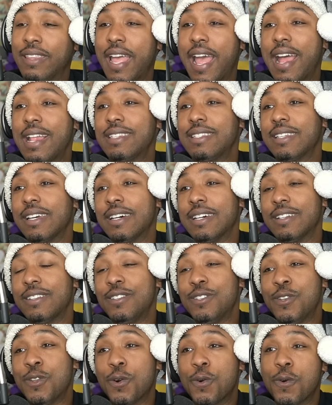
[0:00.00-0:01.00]
That's
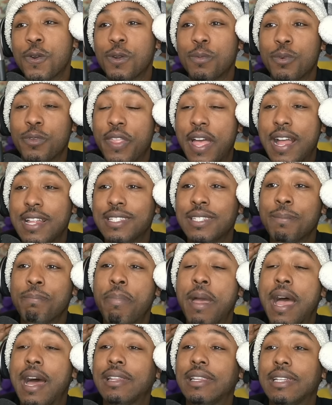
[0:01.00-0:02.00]
adorable. That's a
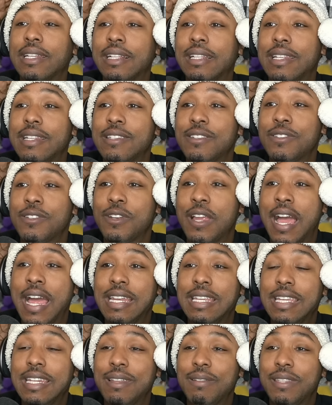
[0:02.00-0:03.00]
palate cleanser. I
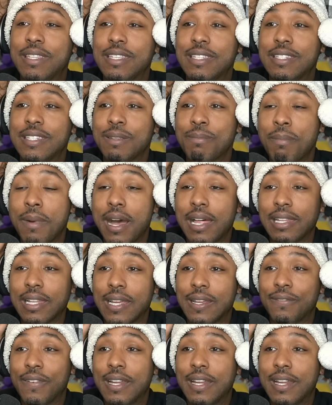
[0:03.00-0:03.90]
needed this in my life.